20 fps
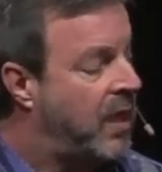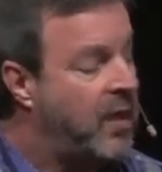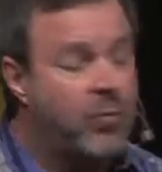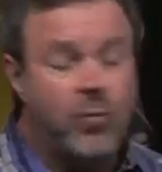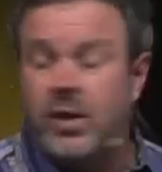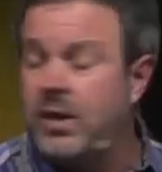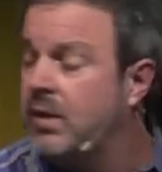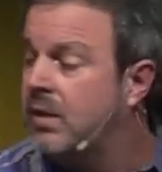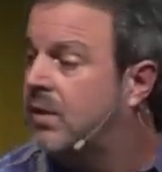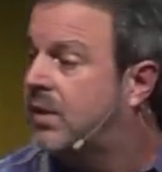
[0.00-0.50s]

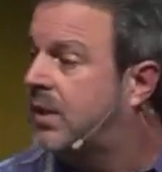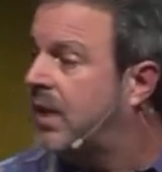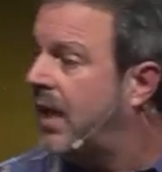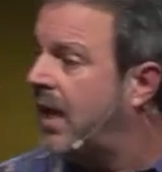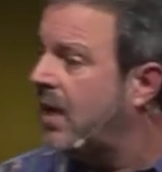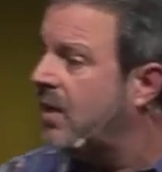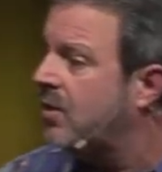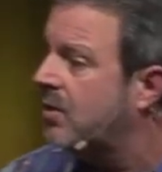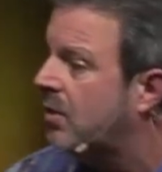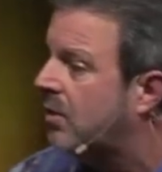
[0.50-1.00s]
And when
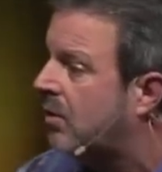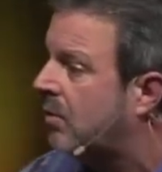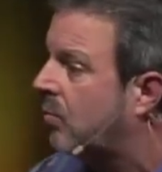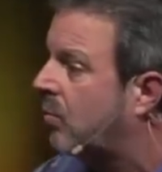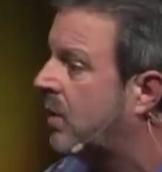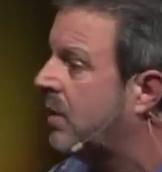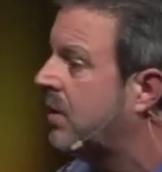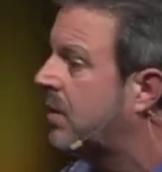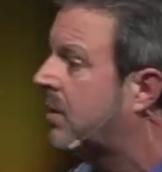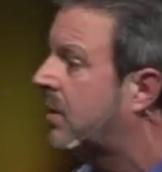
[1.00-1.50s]
Daniel,
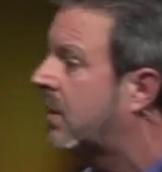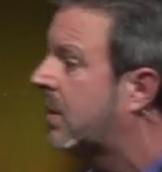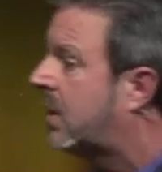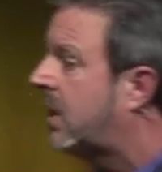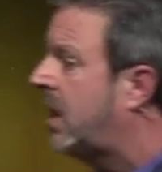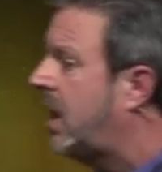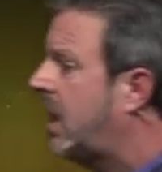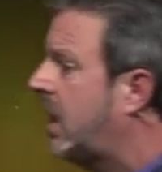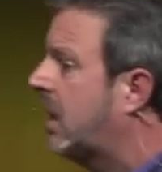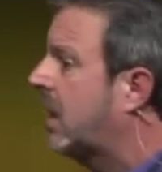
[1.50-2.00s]
when the
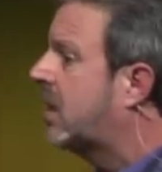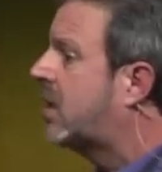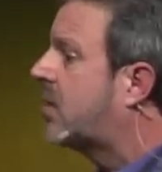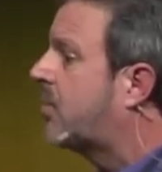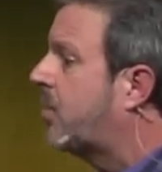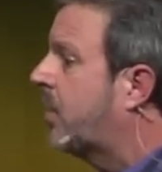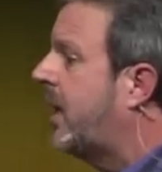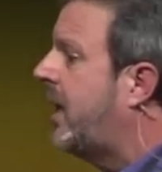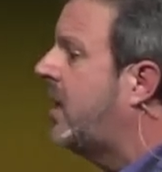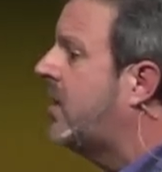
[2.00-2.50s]
king
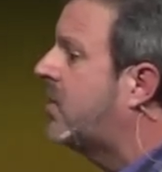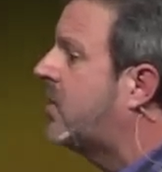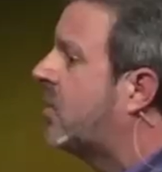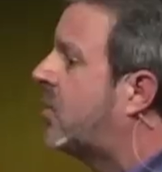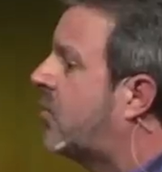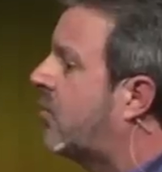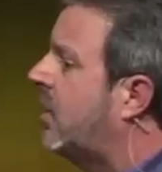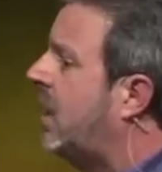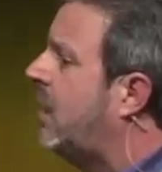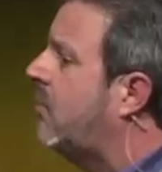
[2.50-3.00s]
explains the
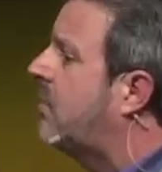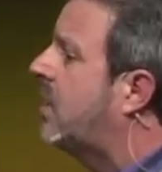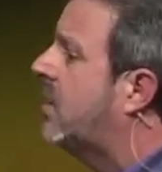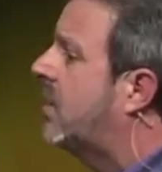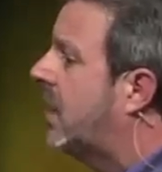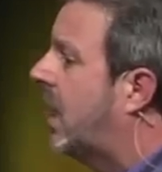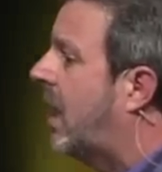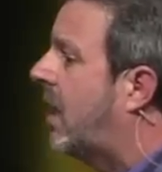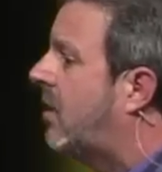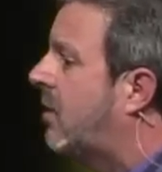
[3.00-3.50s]
dream to
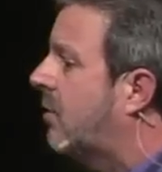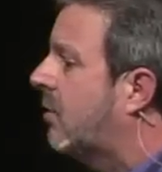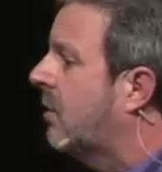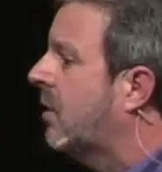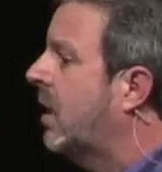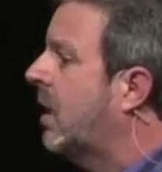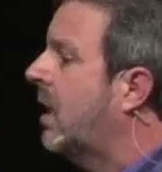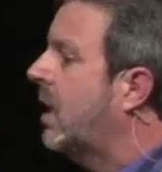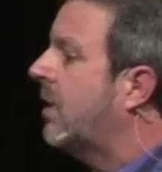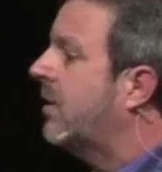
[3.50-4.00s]

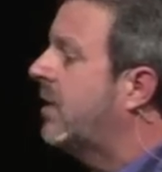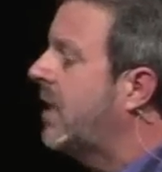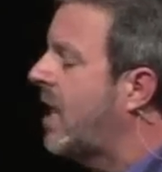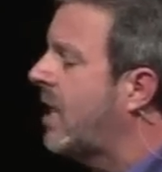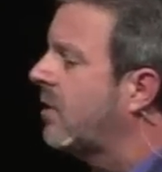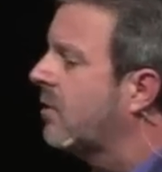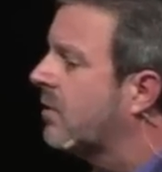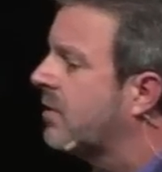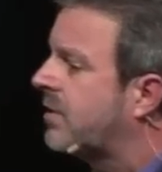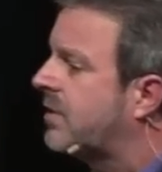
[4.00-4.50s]
Daniel,
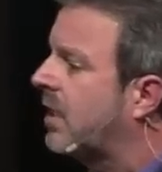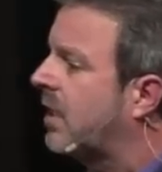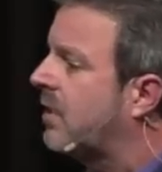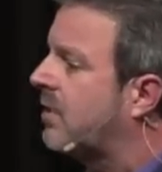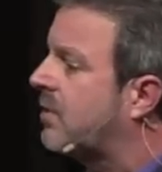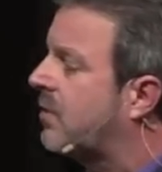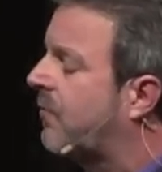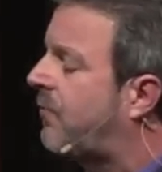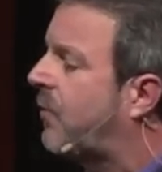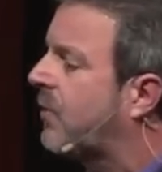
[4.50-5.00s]
Daniel
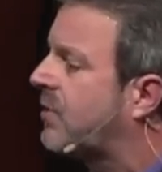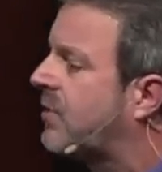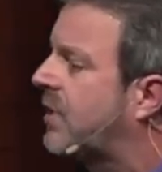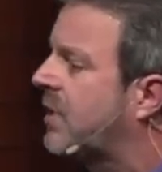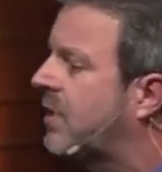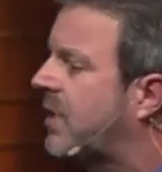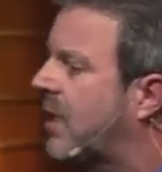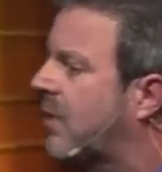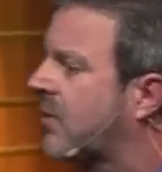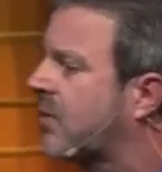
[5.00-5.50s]
says, the first
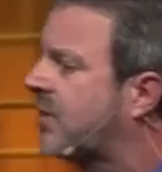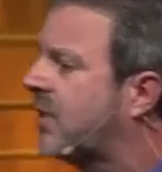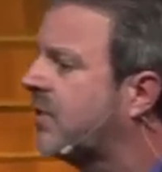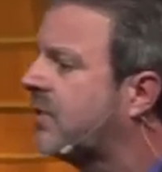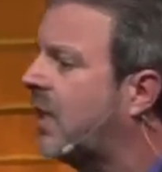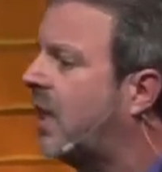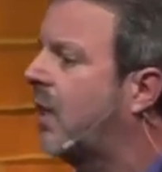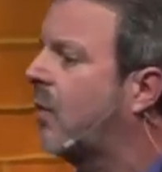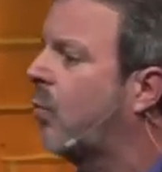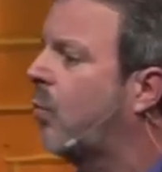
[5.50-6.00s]
thing Daniel
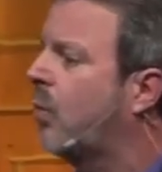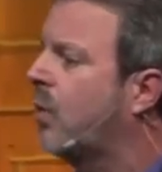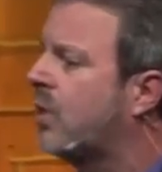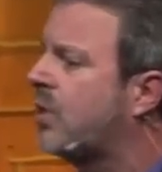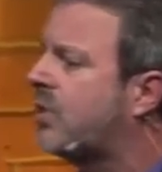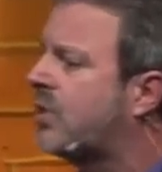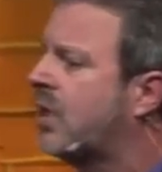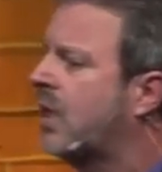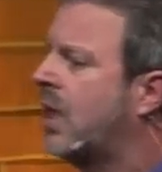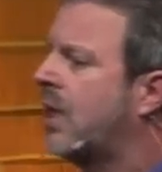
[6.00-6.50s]
says, I
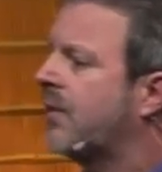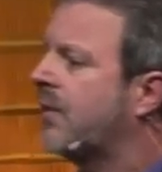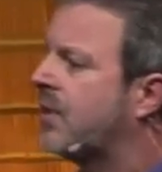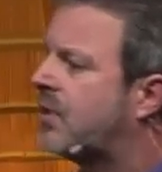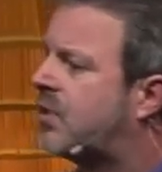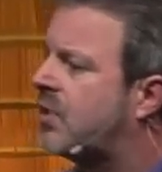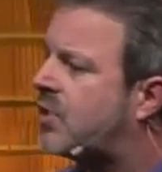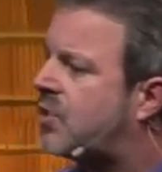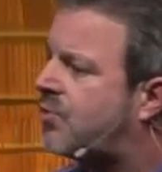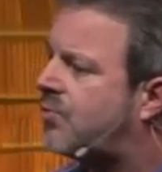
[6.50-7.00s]
wish
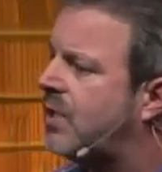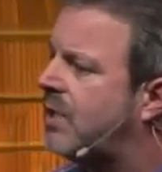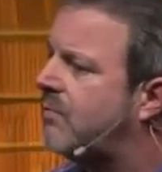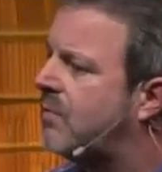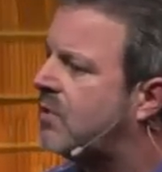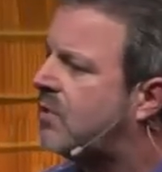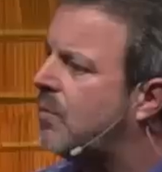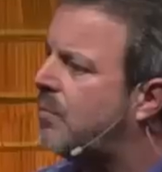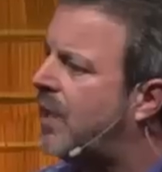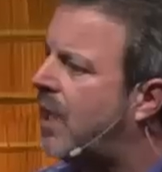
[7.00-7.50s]
that this dream
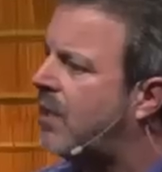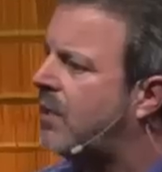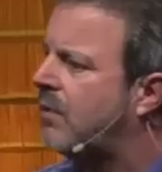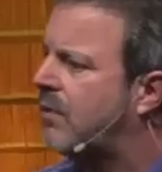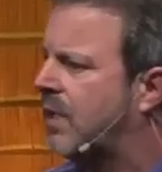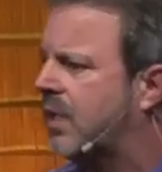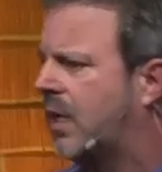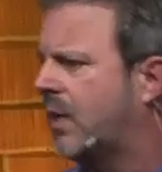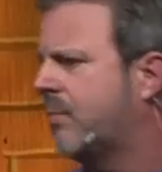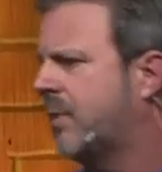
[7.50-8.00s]
was about
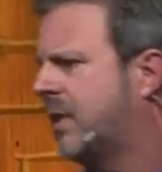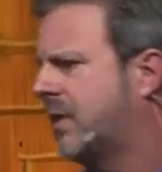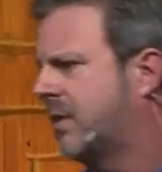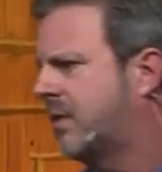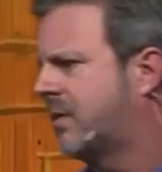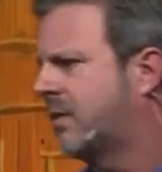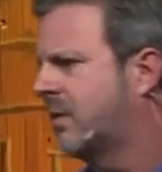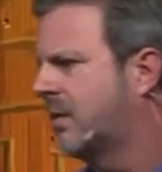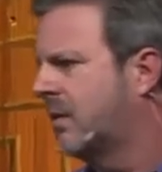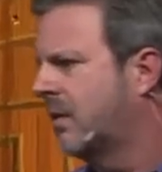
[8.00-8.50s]
your
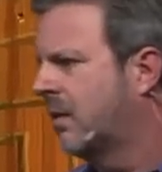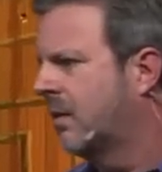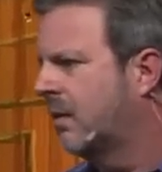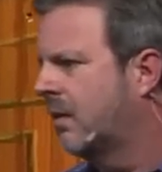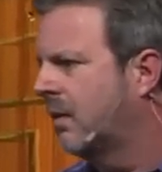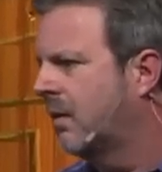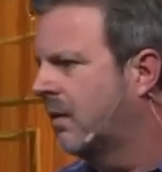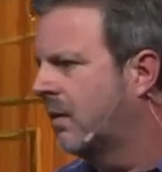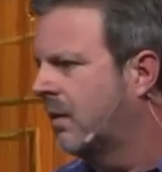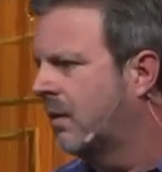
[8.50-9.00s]
enemies.
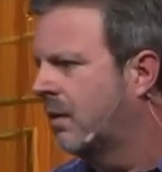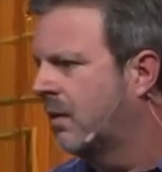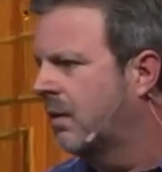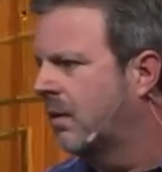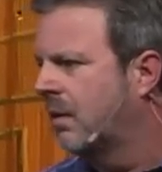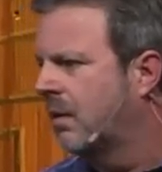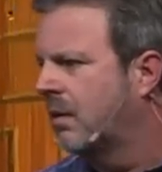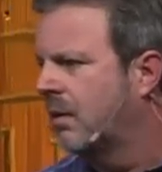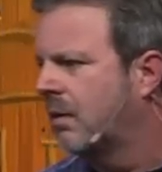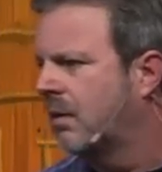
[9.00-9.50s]

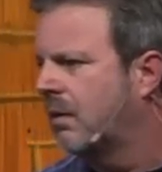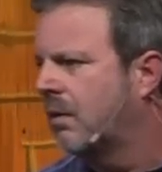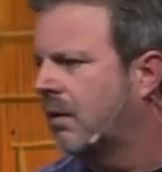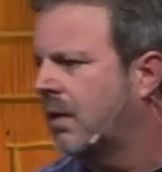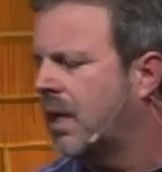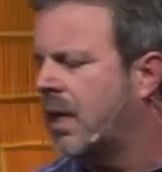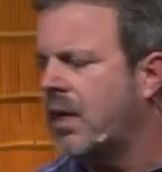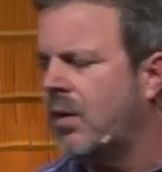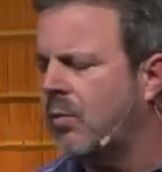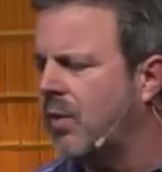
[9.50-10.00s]

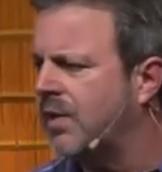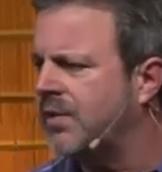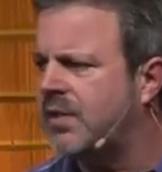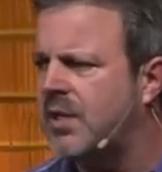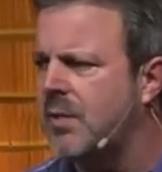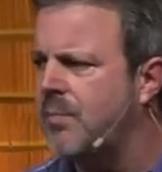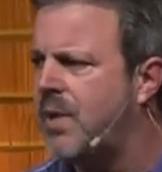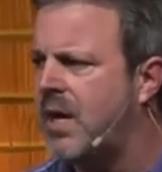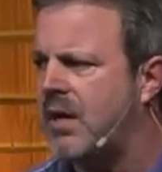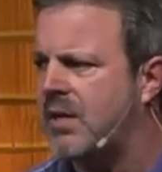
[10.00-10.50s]
And it
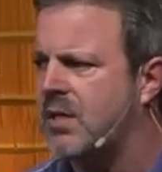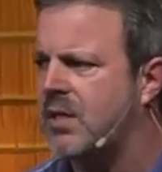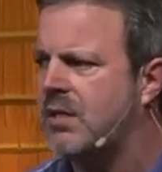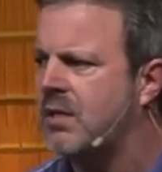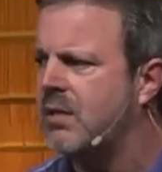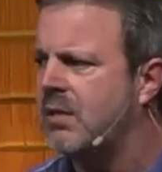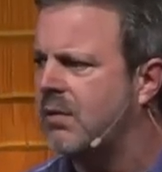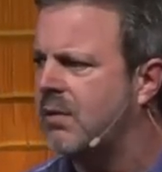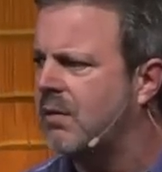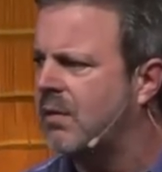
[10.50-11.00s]
wasn't about
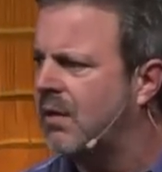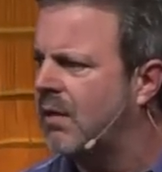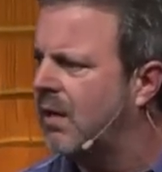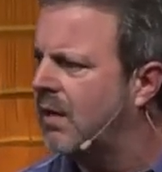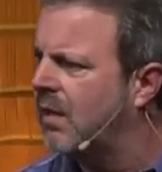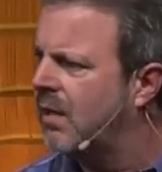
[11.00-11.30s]
you.